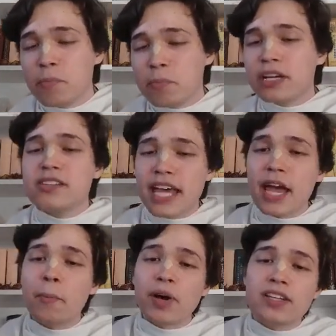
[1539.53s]
Because they
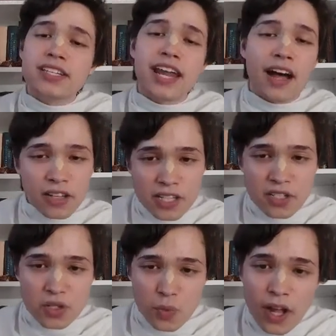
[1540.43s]
are personalities
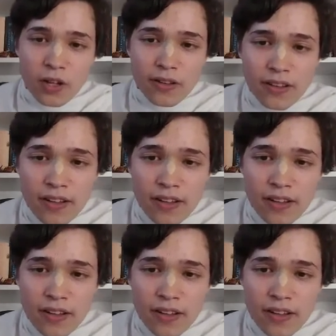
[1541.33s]
as well.